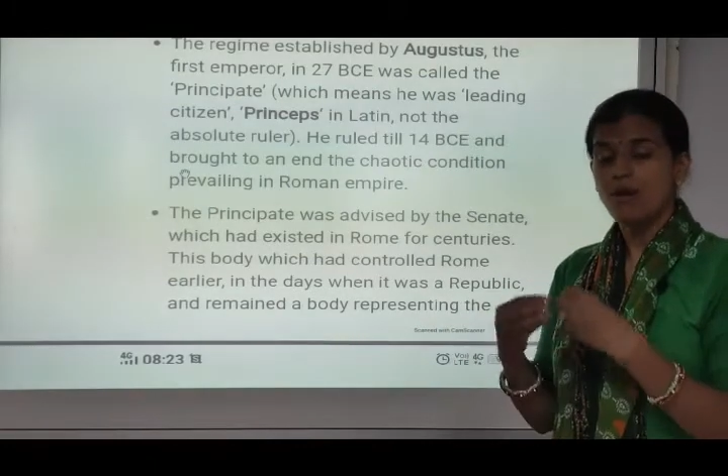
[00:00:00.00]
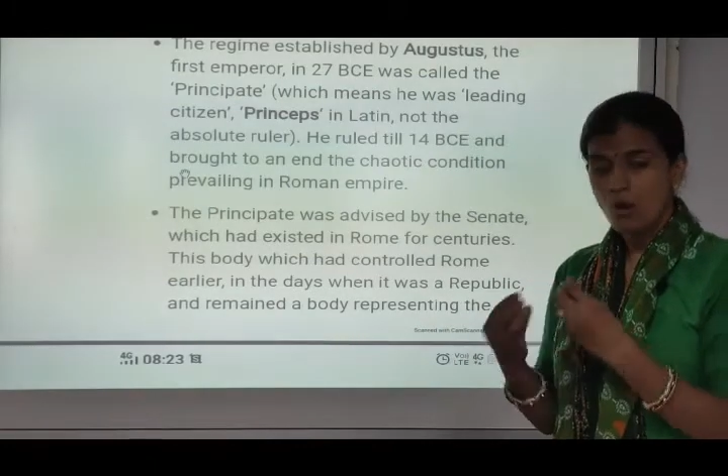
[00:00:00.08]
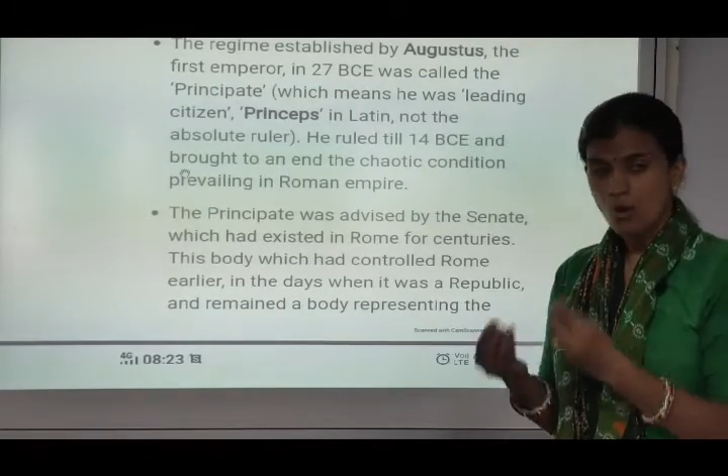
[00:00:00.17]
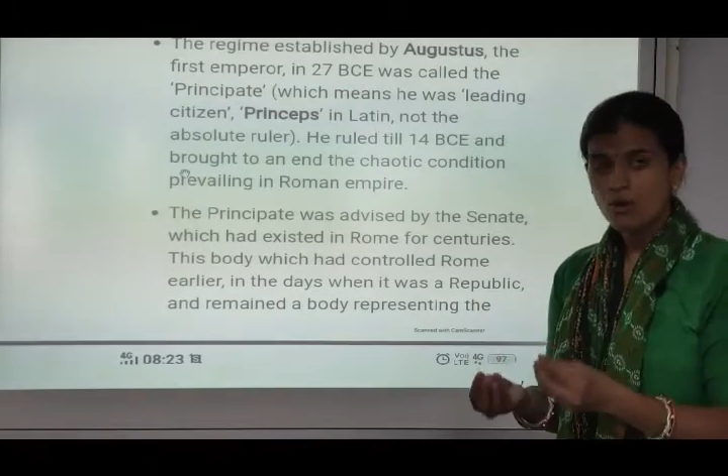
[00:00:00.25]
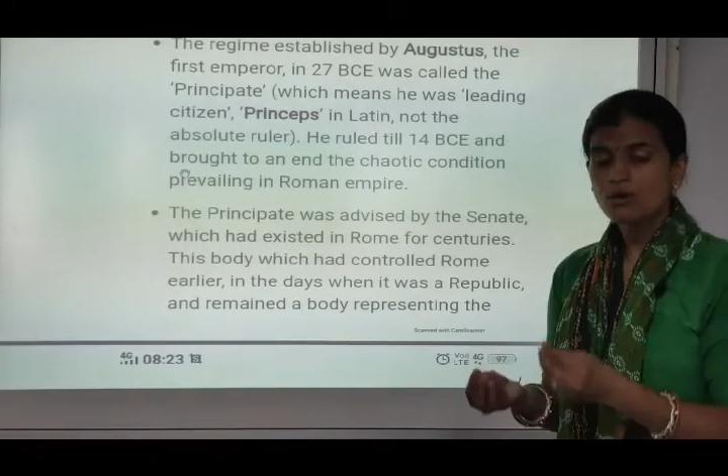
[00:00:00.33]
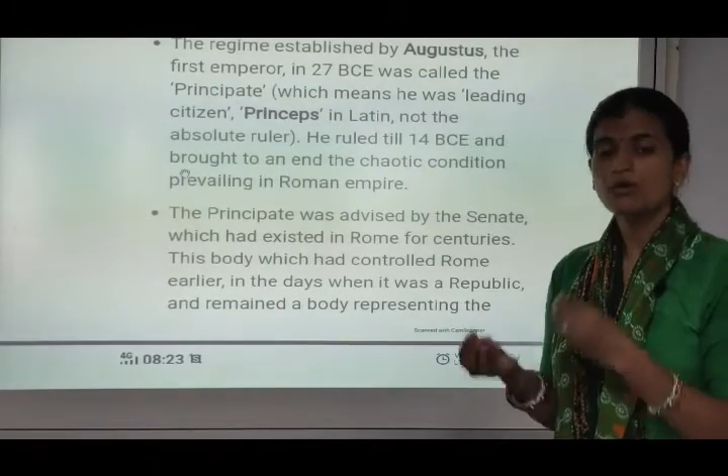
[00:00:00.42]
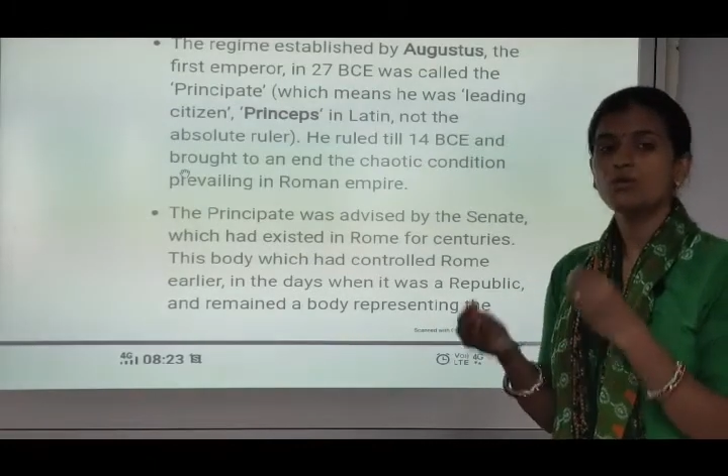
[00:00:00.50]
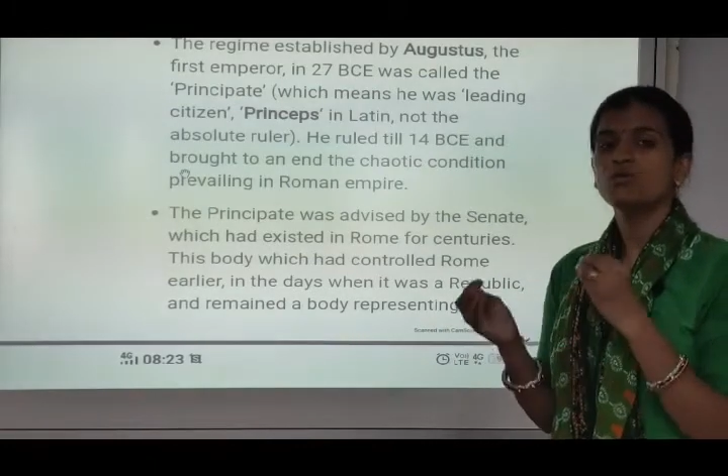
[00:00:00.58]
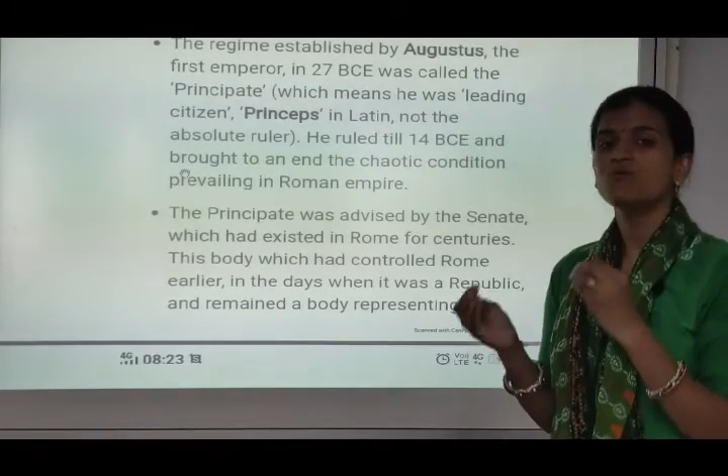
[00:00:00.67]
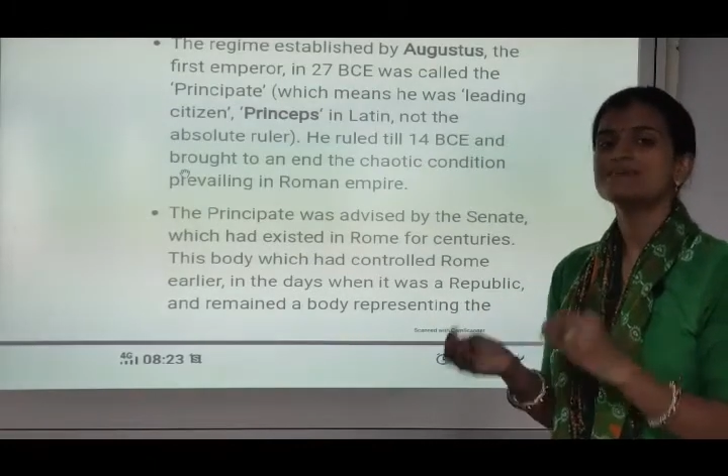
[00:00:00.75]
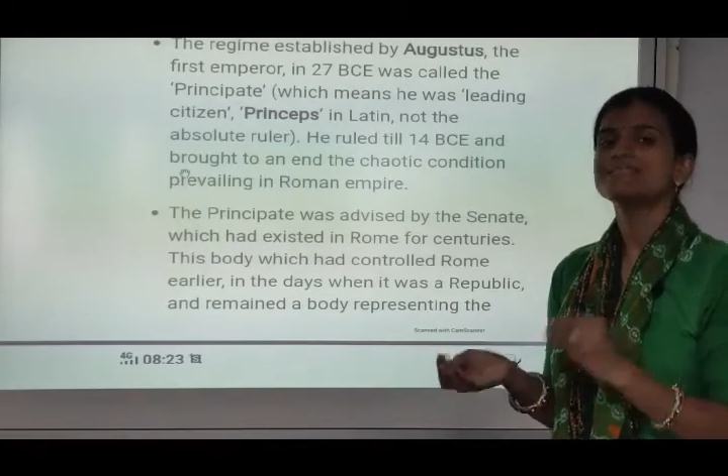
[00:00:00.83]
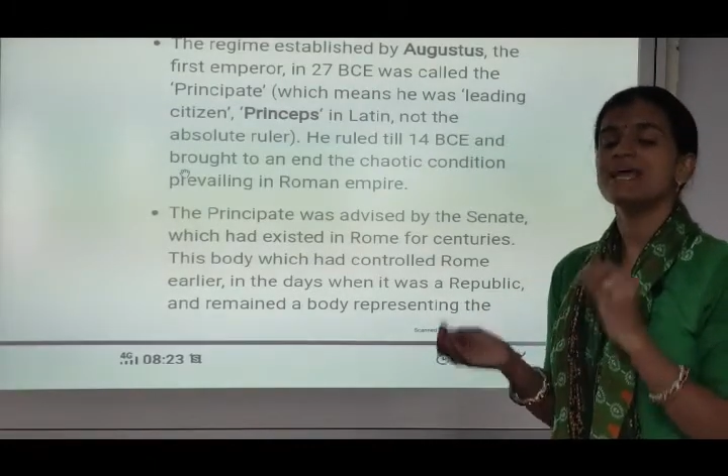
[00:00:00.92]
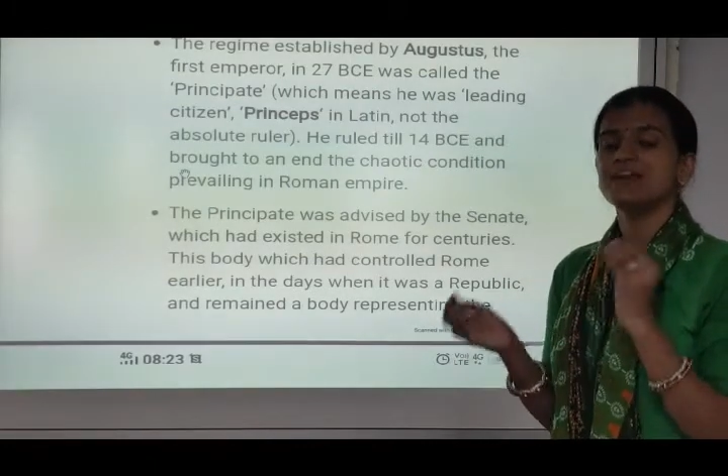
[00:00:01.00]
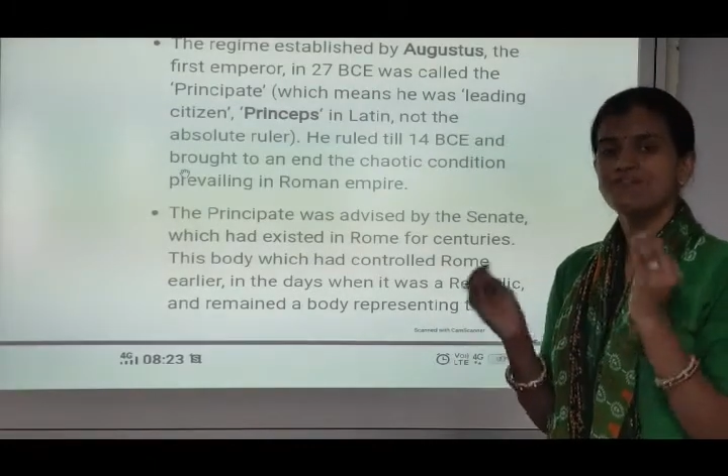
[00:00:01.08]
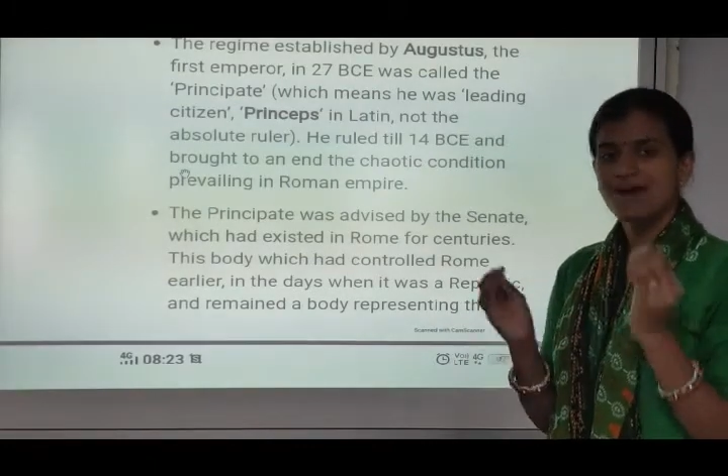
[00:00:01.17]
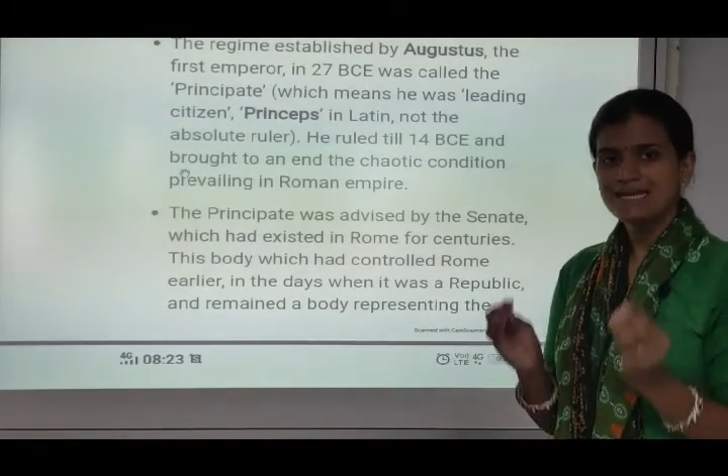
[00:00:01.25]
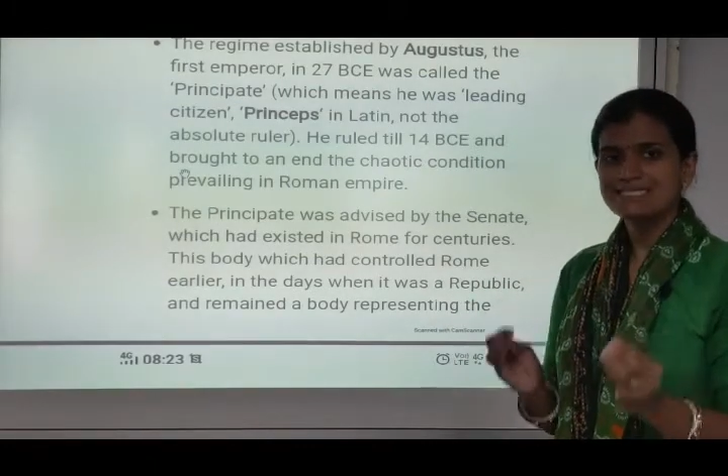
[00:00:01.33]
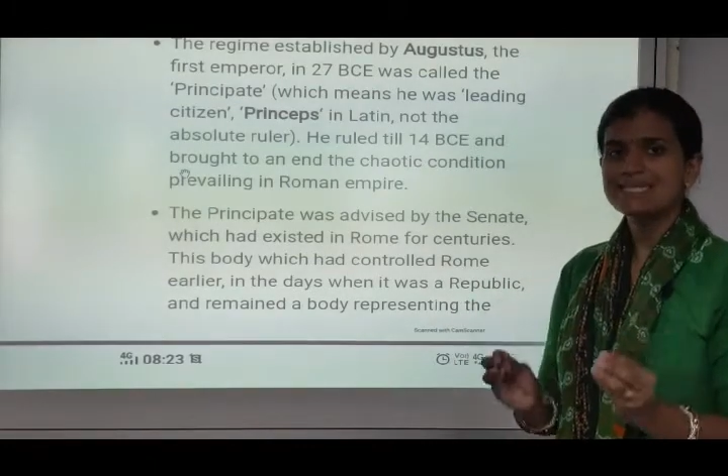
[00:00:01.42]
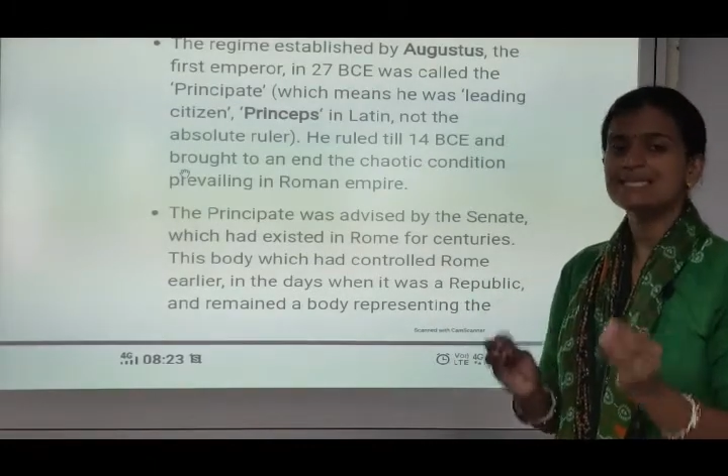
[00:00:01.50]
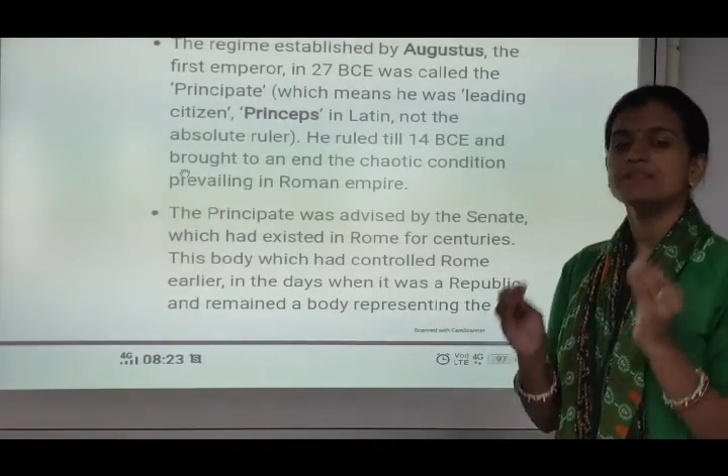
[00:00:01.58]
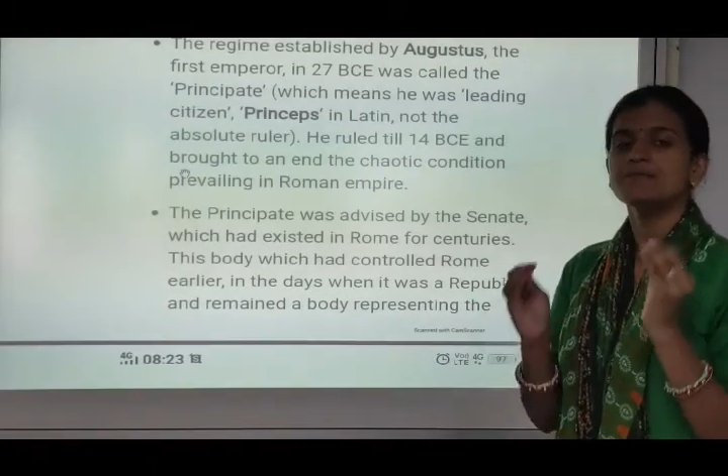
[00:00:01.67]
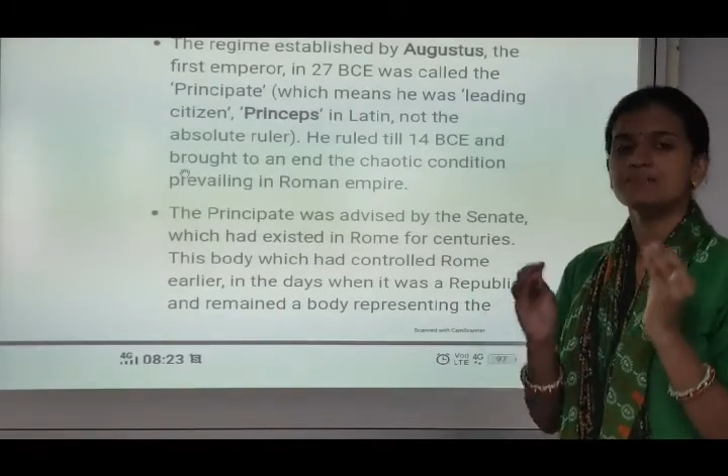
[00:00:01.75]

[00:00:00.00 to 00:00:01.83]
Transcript: or who was advising the